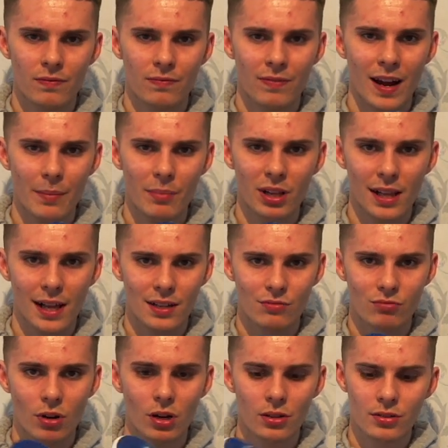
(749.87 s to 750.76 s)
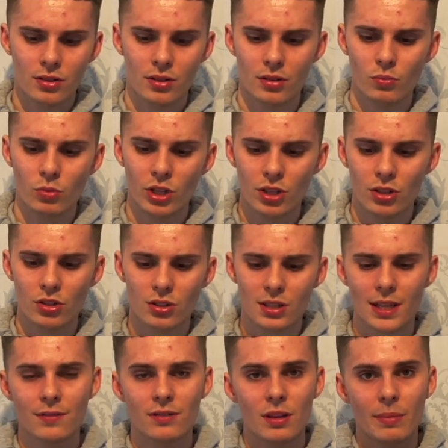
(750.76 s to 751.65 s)
fiberglass rods, which
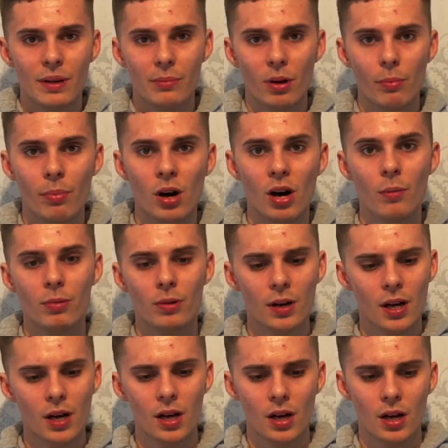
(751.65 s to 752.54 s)
just gives it a bit more pop.